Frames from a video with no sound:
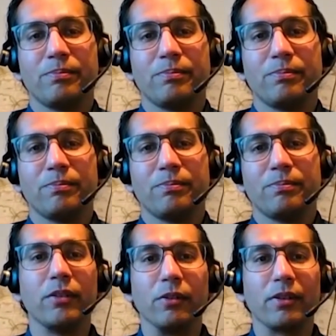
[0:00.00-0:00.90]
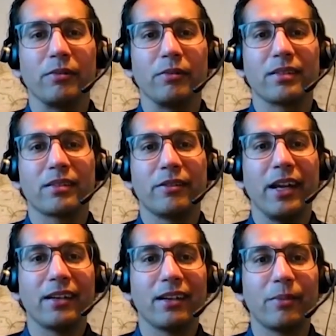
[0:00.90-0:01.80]
you know, remote controlled. It was
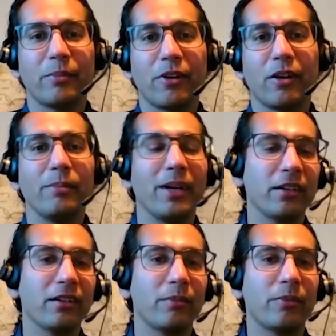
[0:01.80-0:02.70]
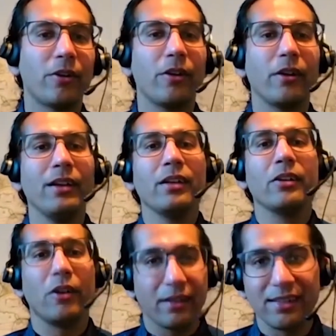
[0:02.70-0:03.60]
created abroad, mentored abroad,
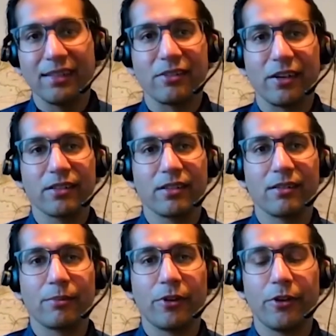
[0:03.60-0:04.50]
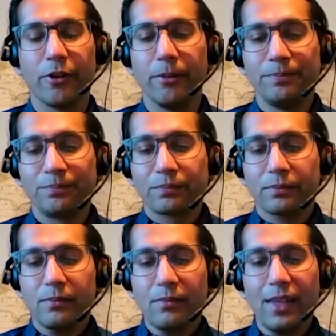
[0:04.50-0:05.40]
got its instructions abroad,
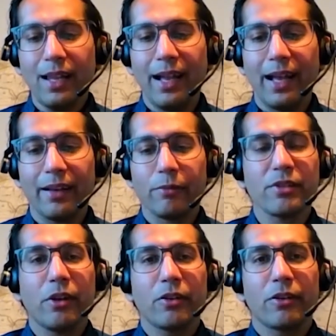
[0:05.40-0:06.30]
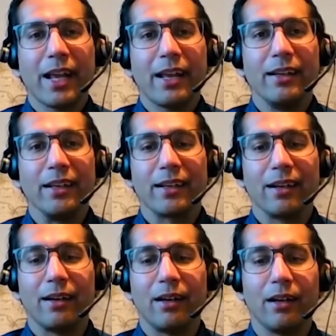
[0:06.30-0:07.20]
and was not organic,
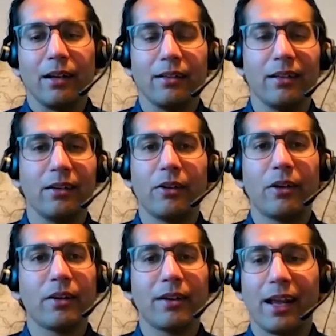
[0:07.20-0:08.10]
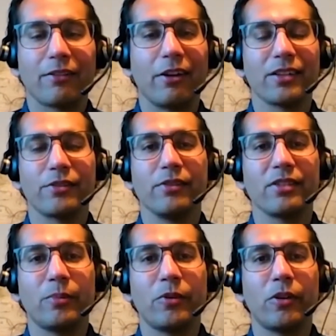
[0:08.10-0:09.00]
uh, did not have grassroots
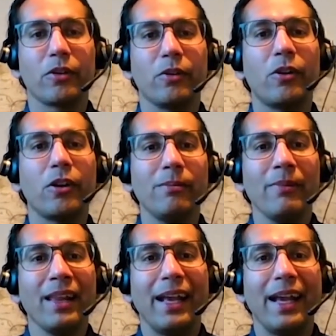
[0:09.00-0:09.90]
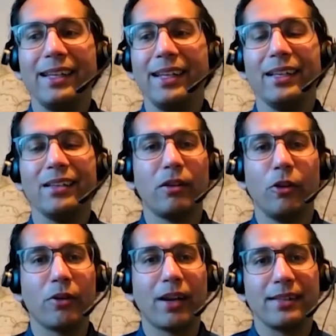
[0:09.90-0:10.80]
support or any
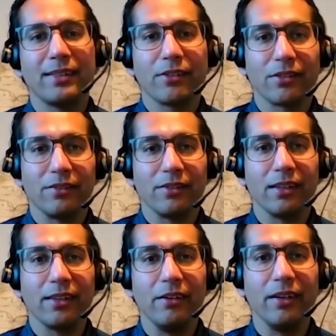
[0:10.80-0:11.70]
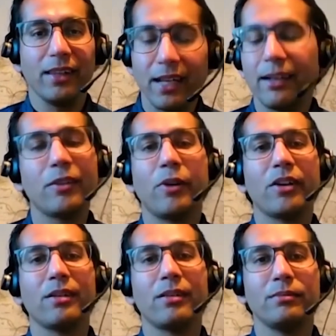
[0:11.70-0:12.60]
localization of the theory. They did
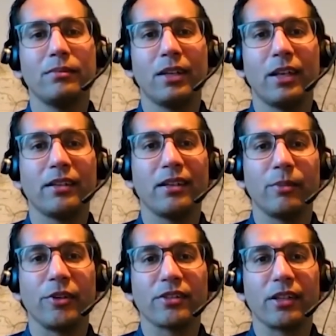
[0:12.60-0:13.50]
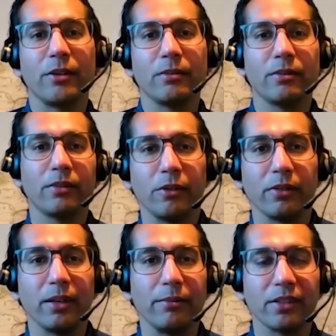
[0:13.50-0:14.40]
what London and Moscow
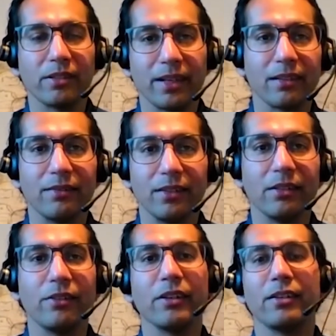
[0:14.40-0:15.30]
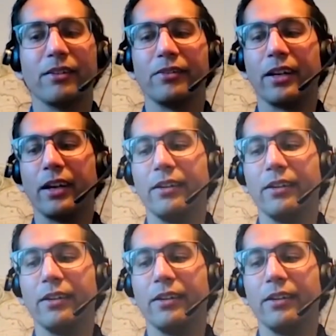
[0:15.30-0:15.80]
told them, respectively, during different